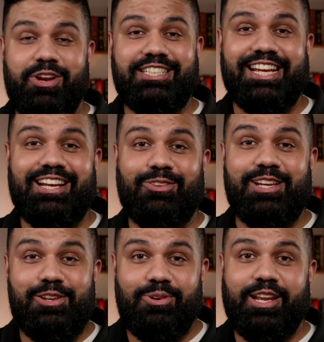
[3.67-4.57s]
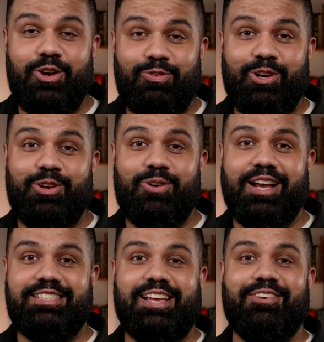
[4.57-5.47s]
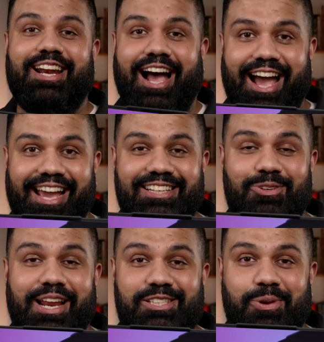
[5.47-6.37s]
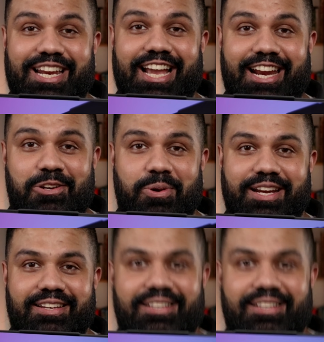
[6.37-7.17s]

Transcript: we're checking out the new Lenovo Yoga Slim 7i. So let's quickly get into